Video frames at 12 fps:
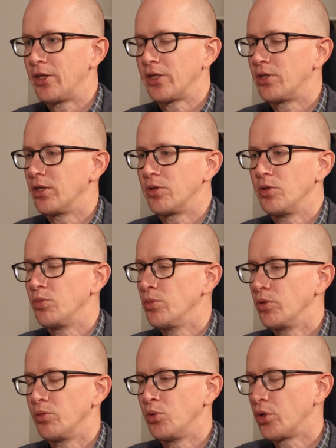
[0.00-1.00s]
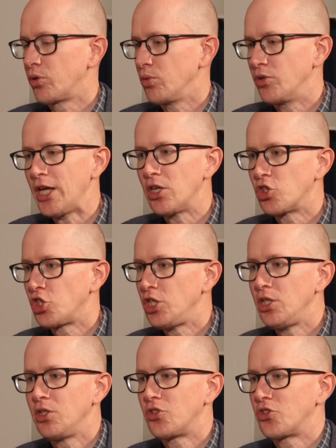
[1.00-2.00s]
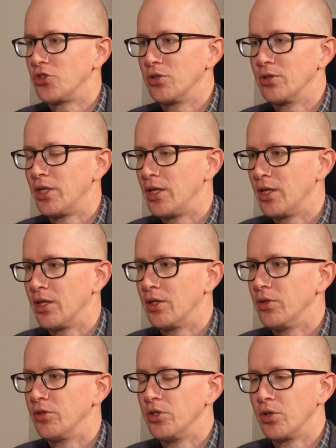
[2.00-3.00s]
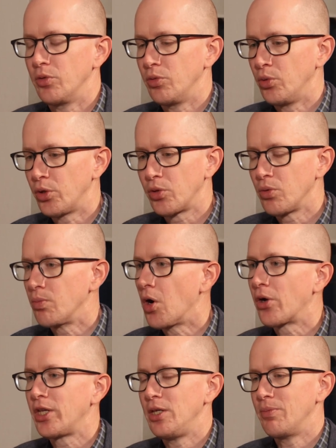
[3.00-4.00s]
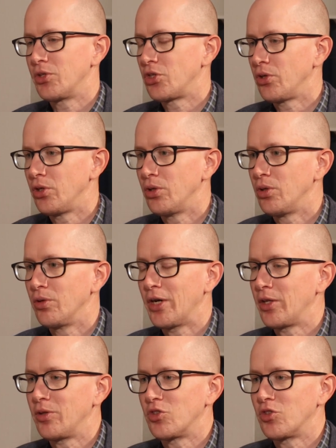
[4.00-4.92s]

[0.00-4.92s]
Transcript: Like you can look through data sheets and look through marketing material, right?